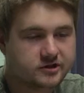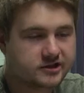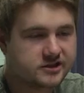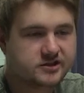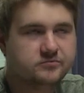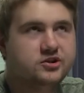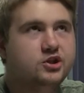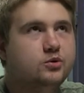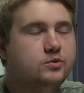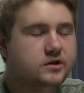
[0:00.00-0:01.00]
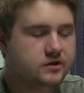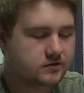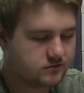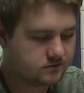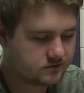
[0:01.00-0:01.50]
Like he's a beauty.
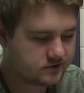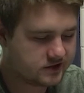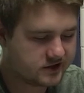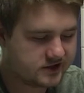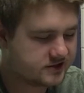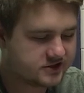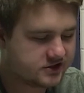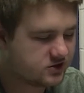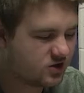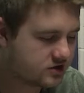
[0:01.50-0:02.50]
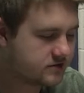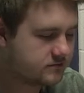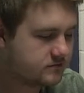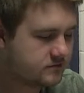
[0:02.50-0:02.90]
Like he's just awesome.